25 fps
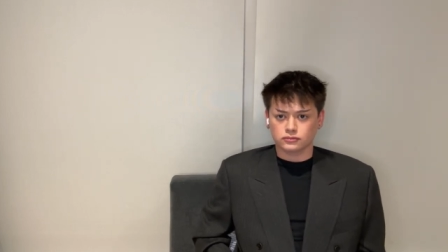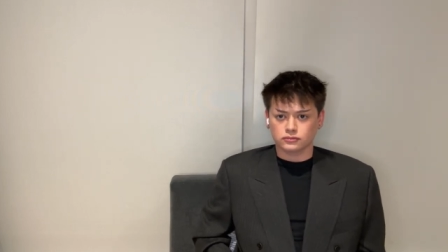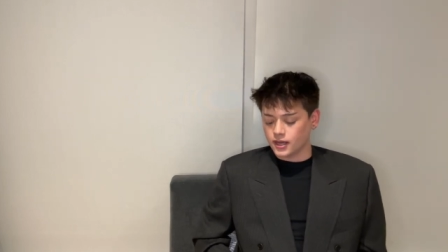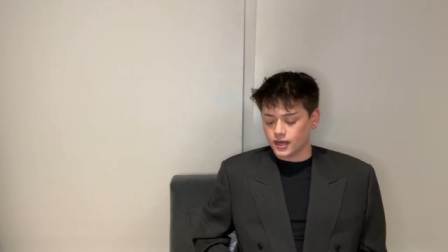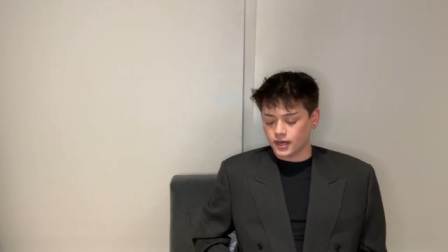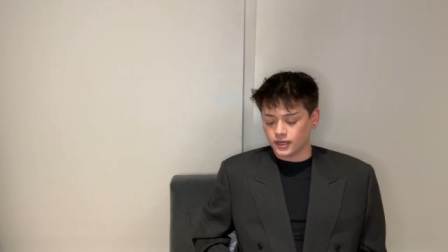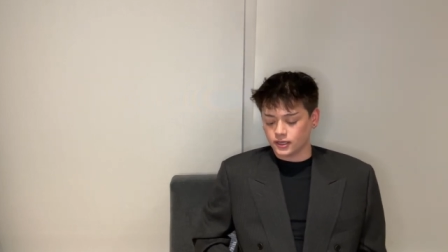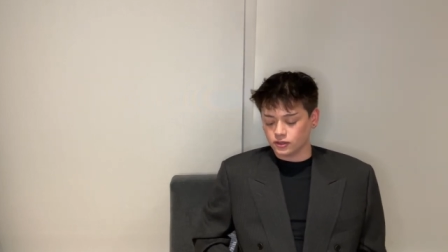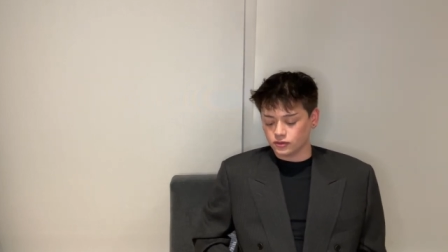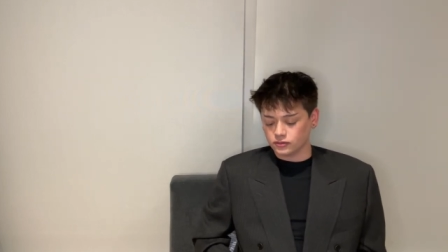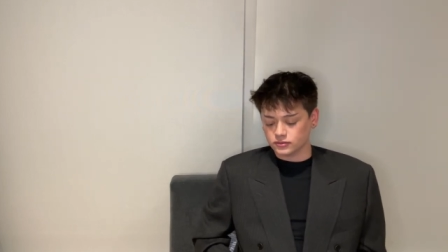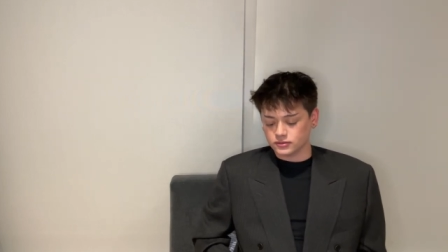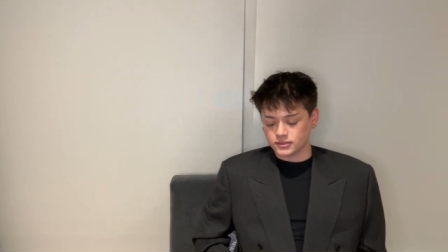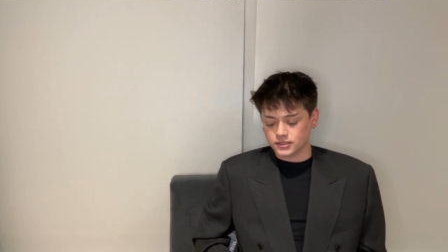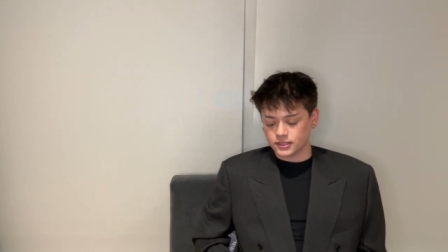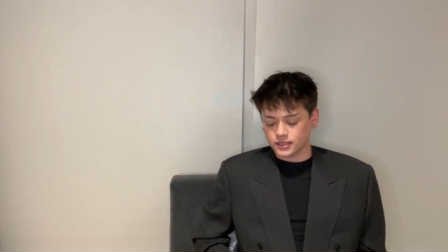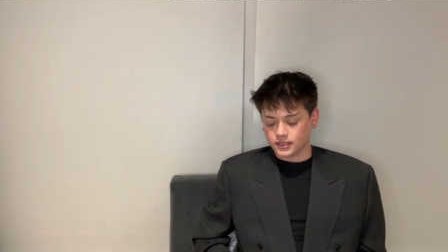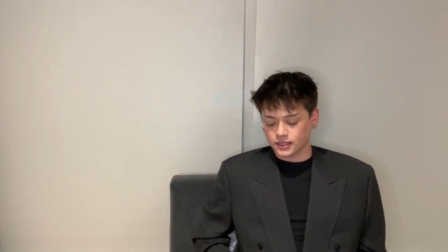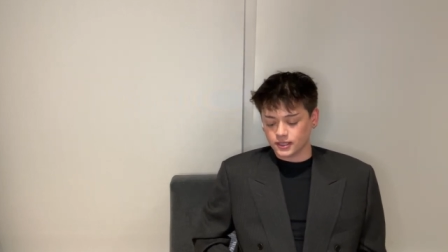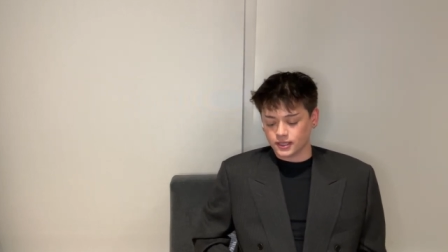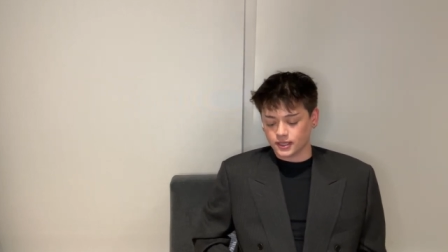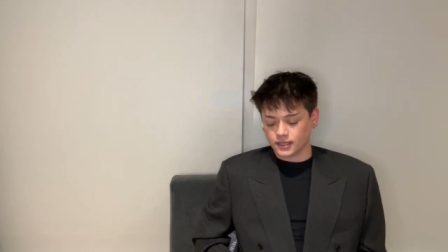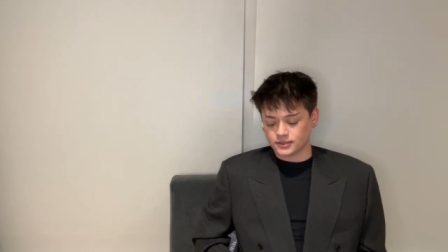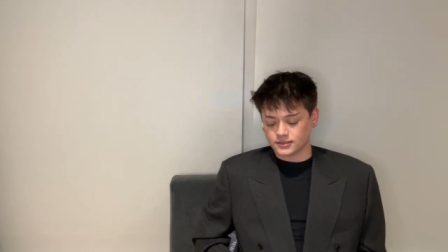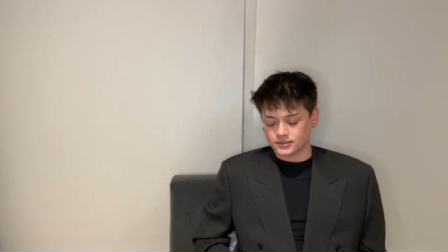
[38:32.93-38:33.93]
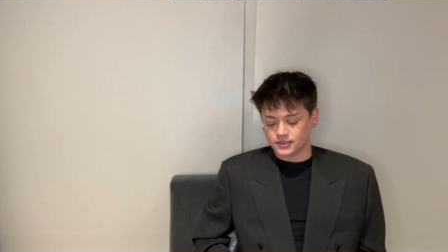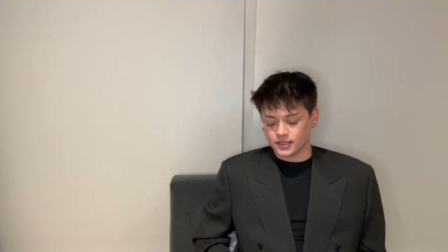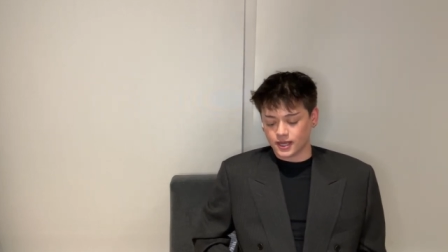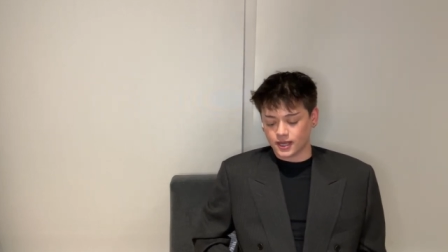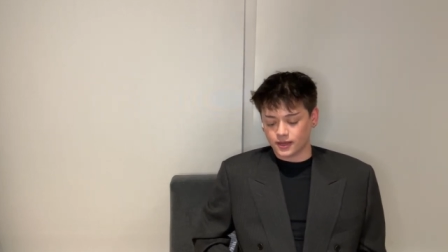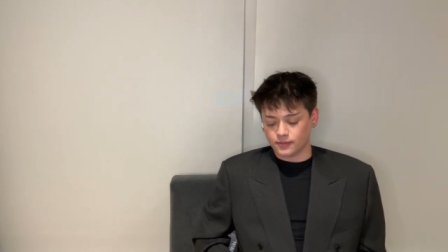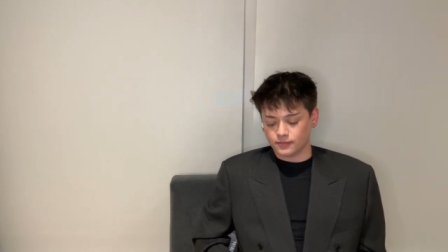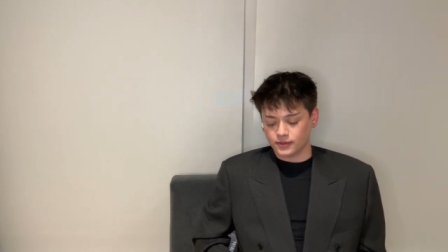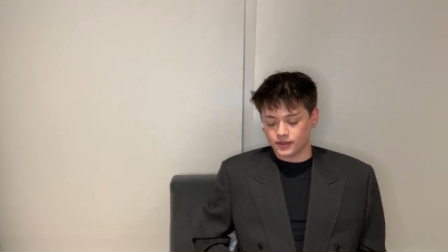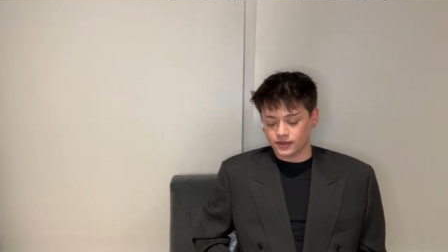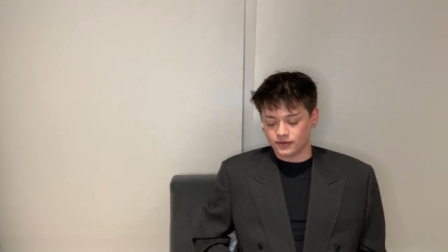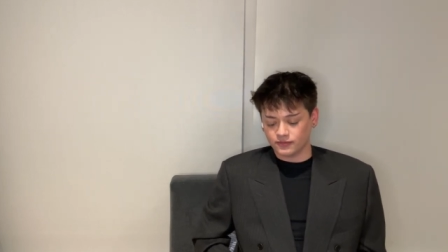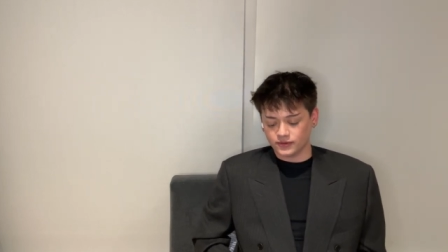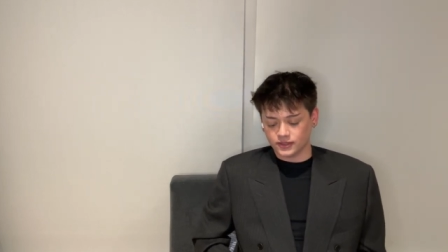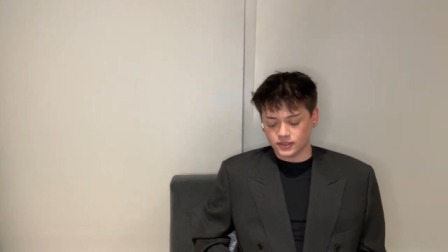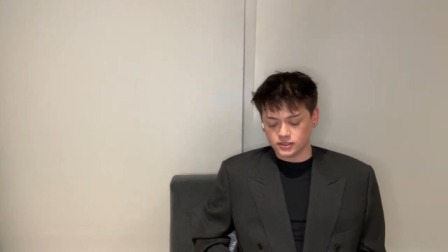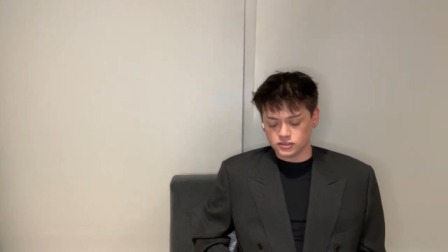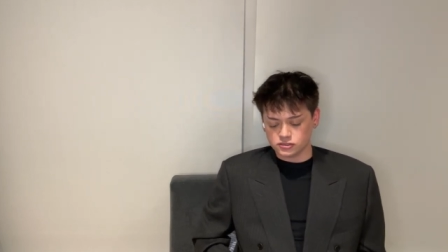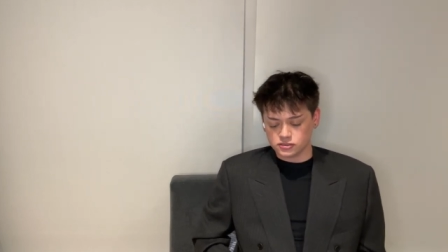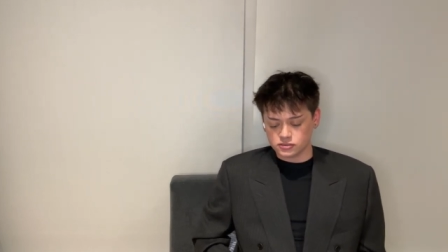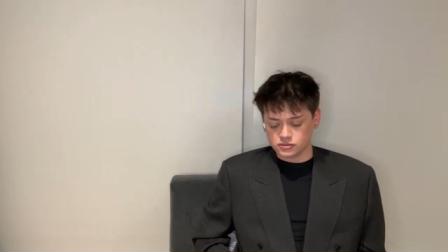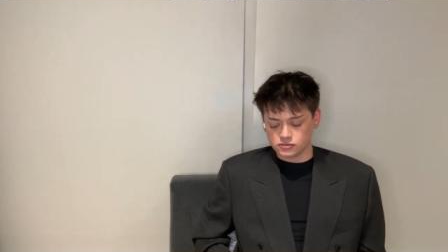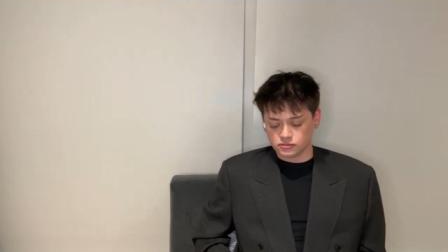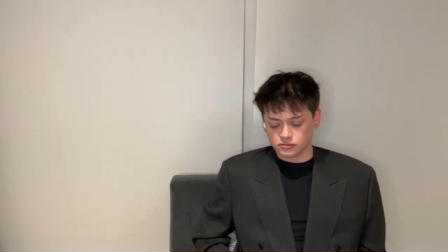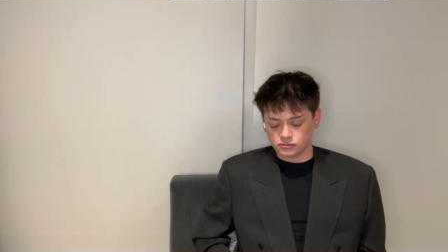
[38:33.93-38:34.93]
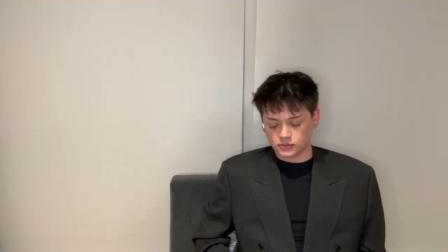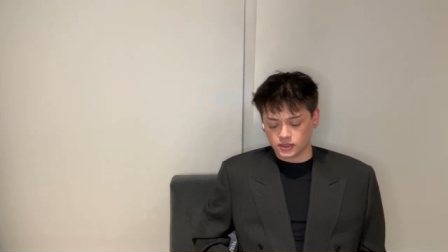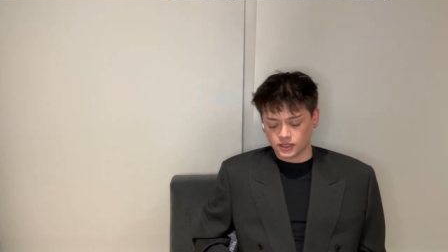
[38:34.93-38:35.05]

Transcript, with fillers: I don't see it as that big of an issue,